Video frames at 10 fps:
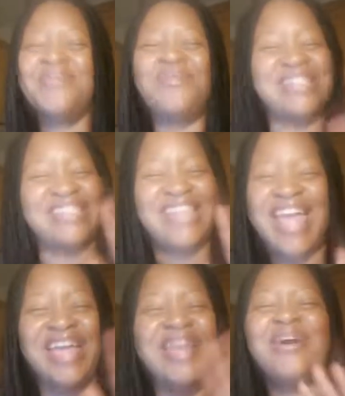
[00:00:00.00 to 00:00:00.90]
was
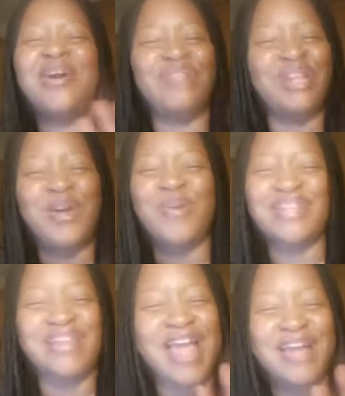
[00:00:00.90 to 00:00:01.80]
that of Leo
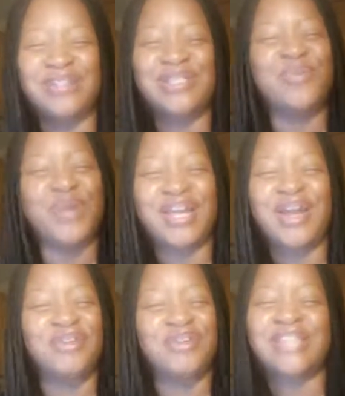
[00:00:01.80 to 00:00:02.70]
the Lioness Queen
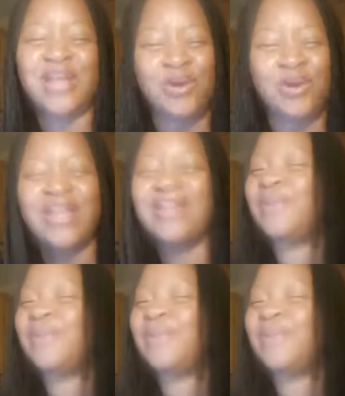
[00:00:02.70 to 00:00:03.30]
herself.